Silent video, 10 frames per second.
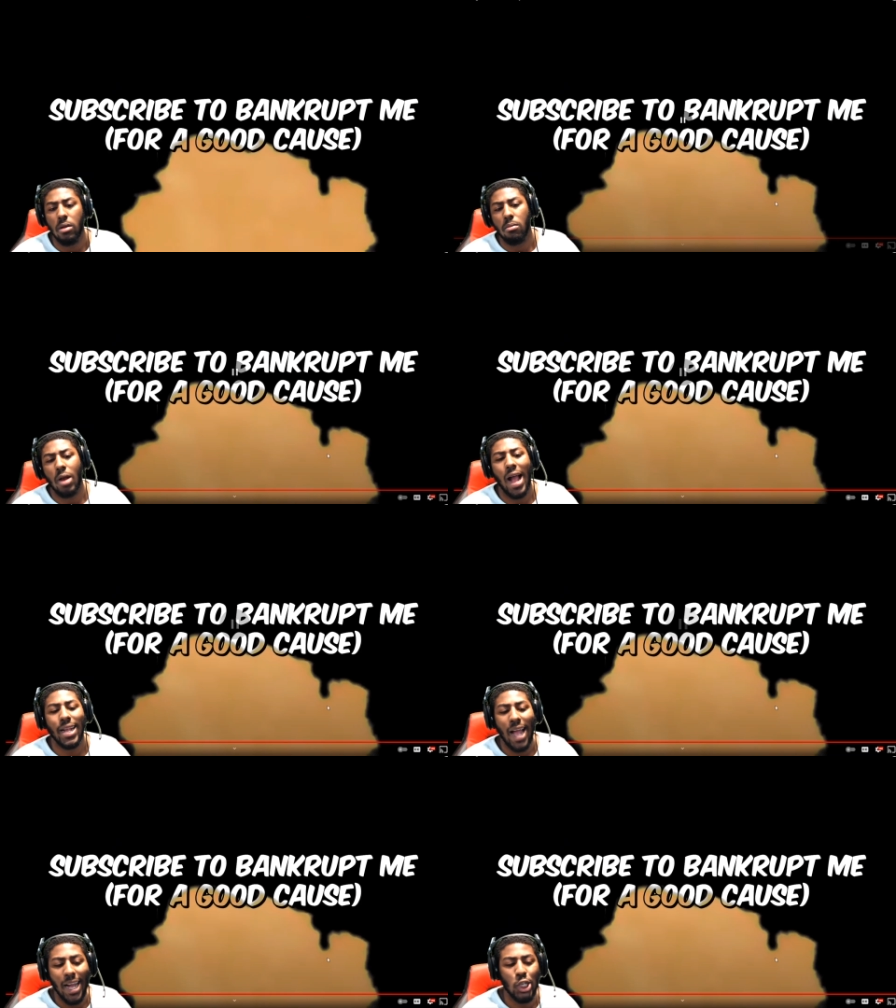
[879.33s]
I
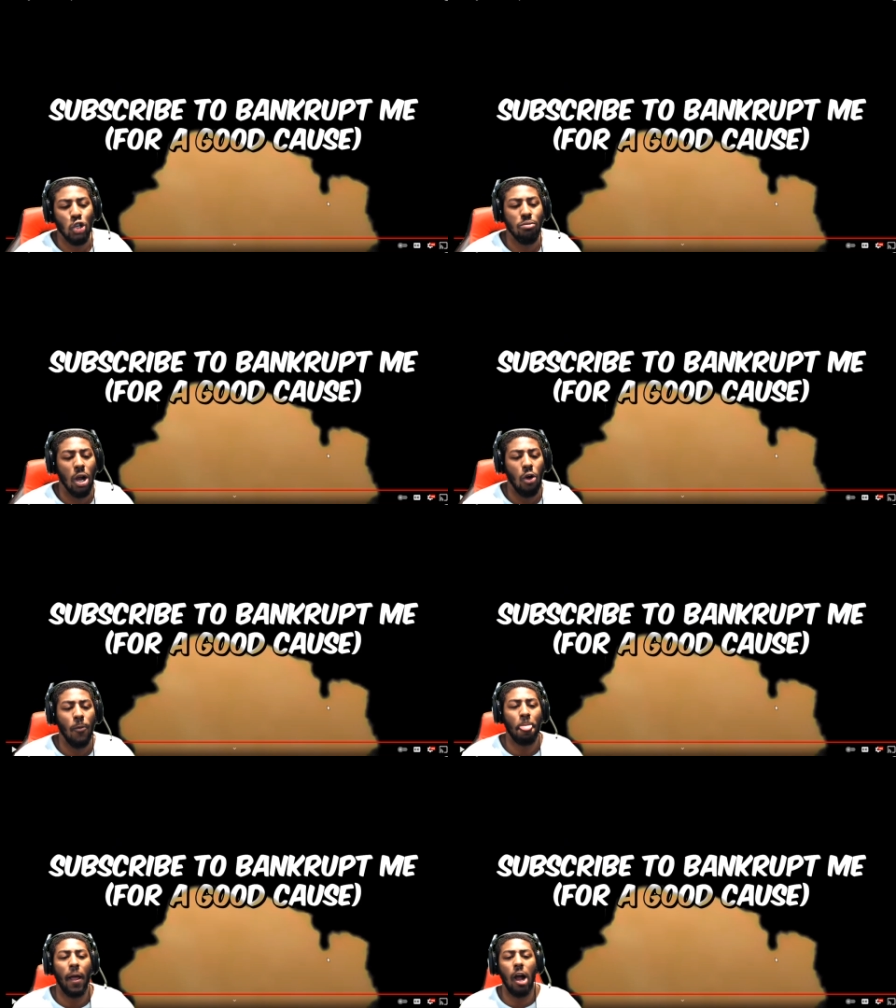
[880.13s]
got you,
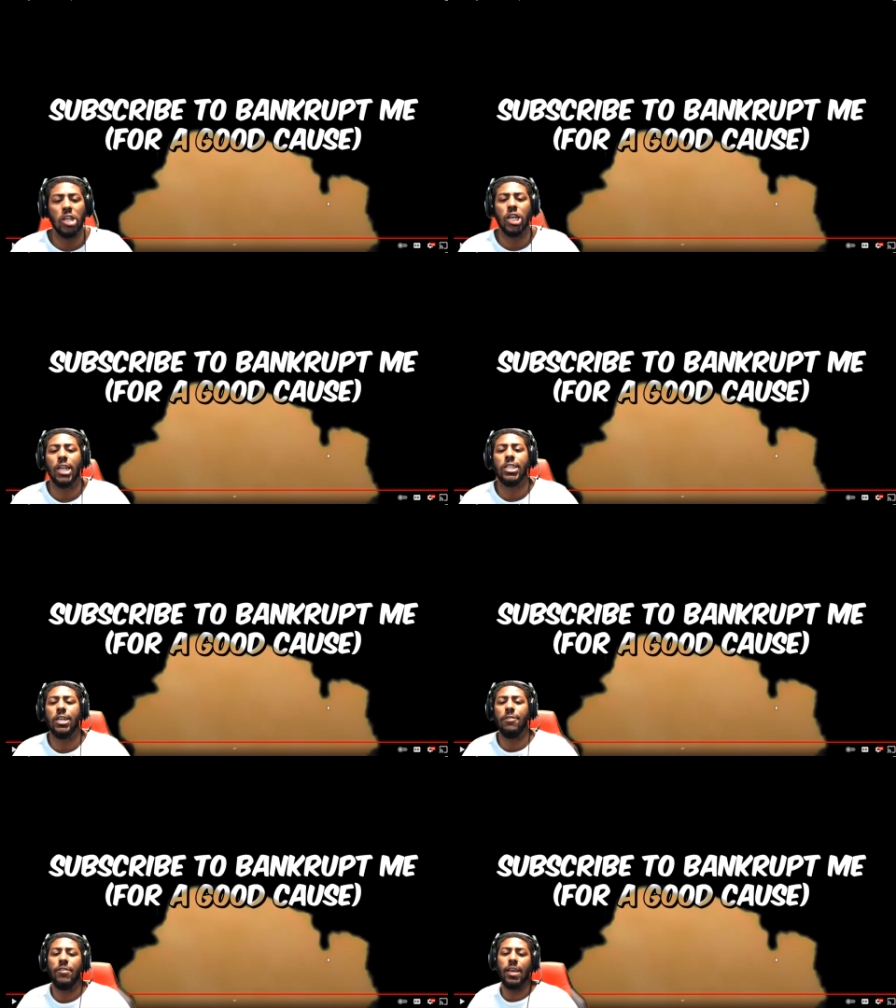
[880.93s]
bro. All right, y'all, send
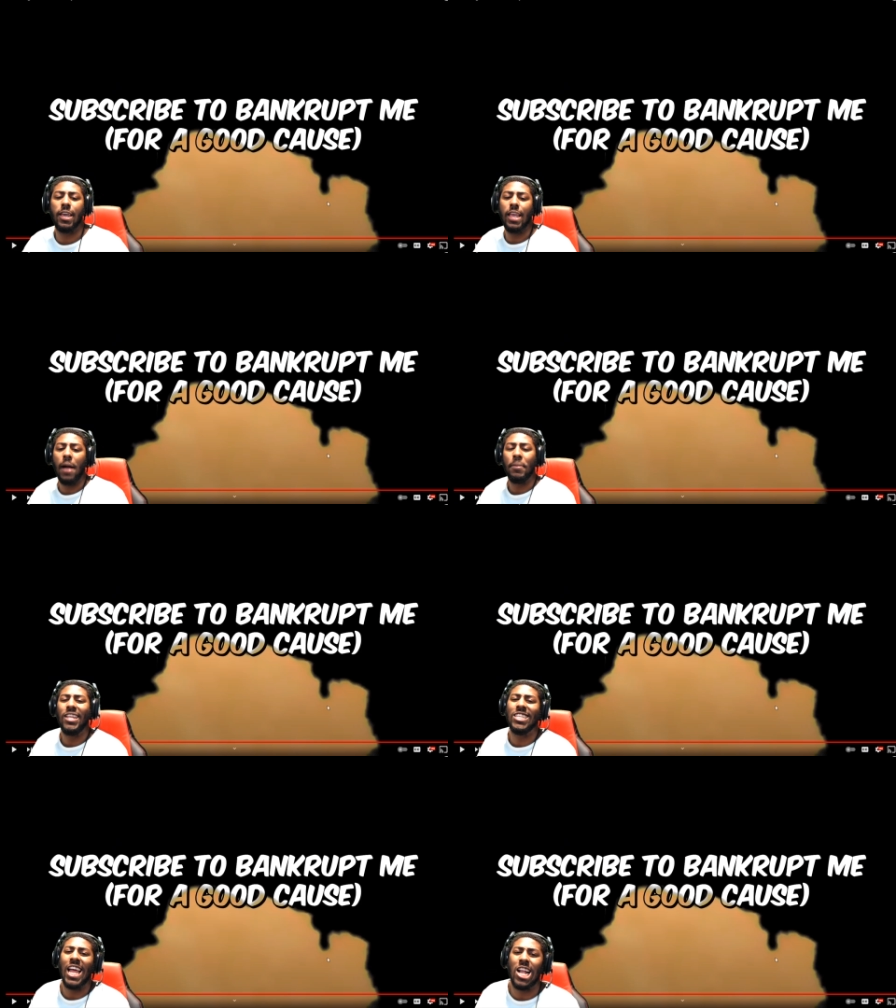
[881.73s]
in the video. Can y'all
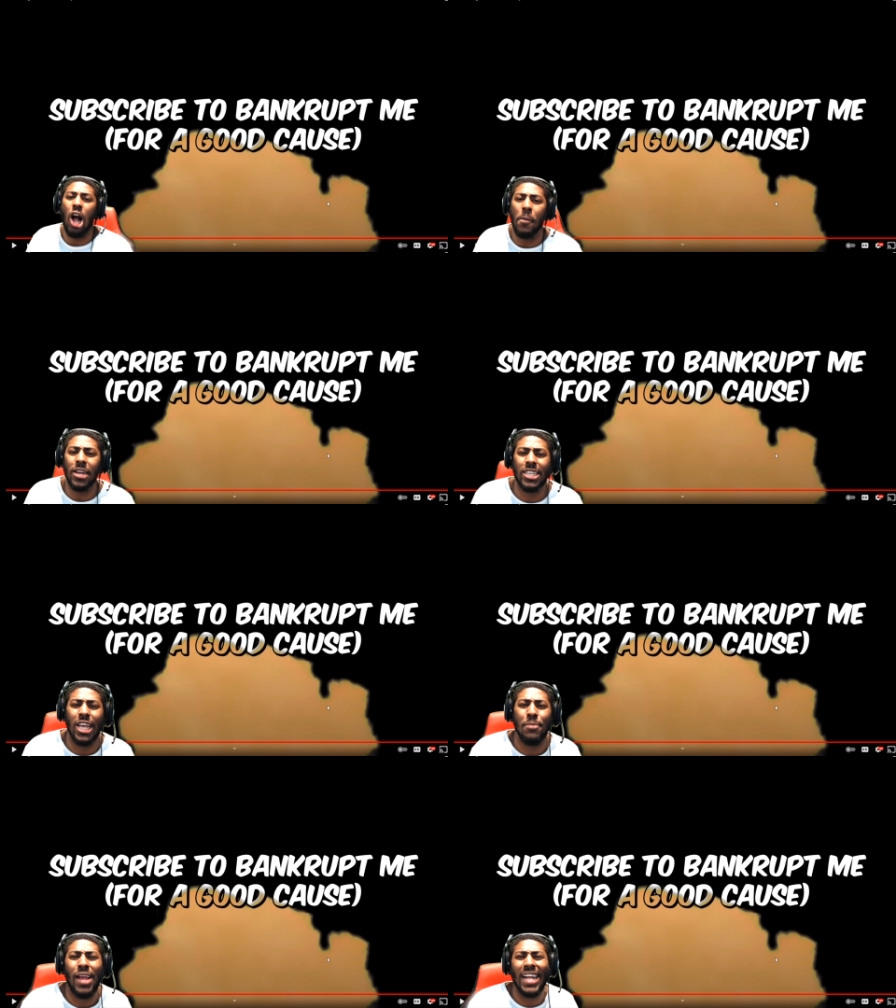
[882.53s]
please like, comment, and
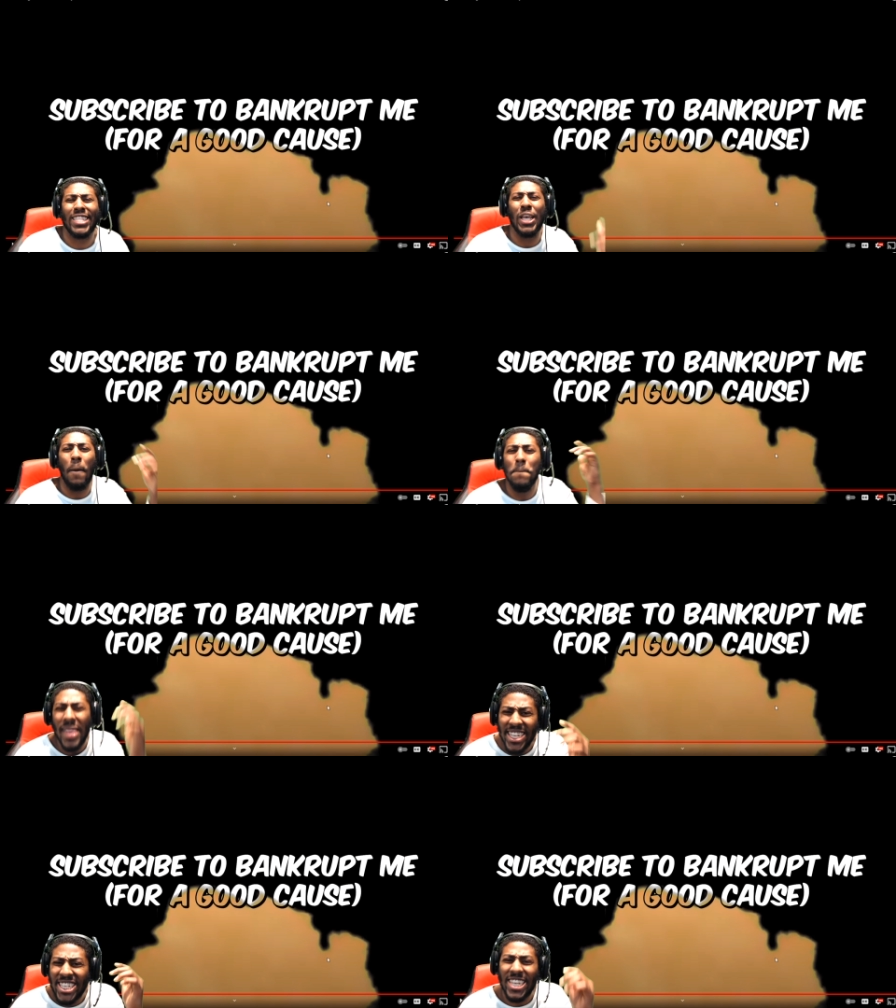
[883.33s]
sub? Not to
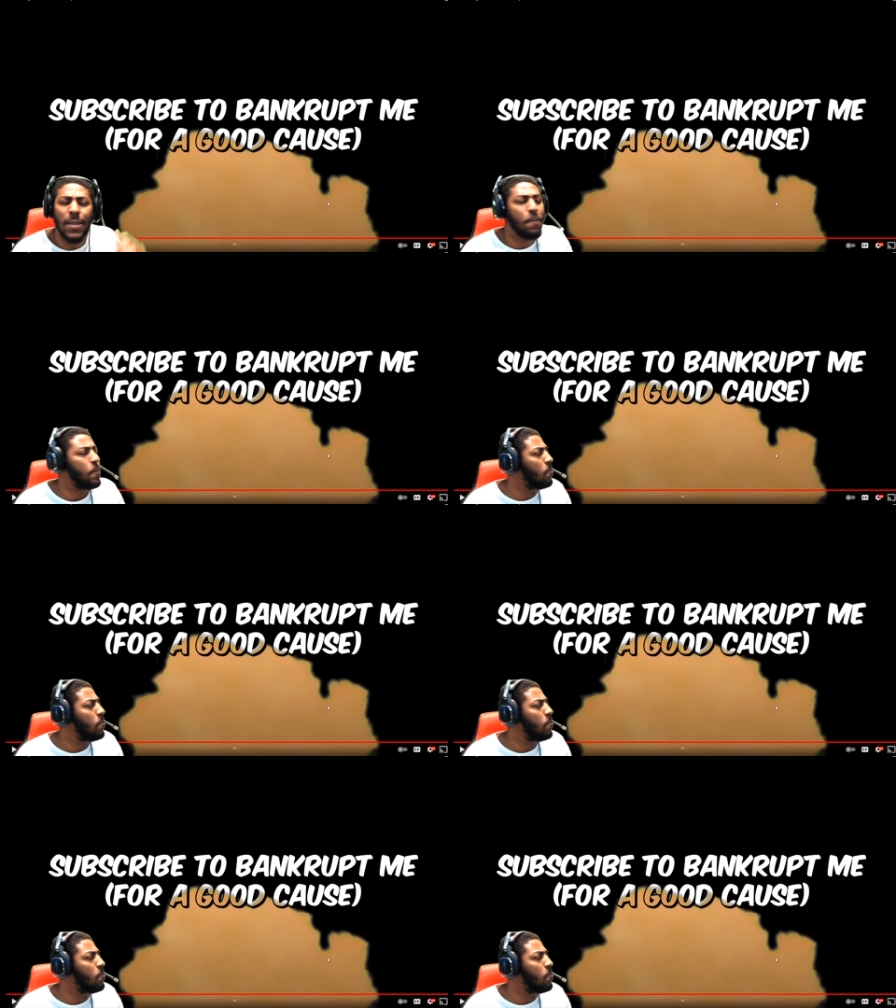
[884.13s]
mention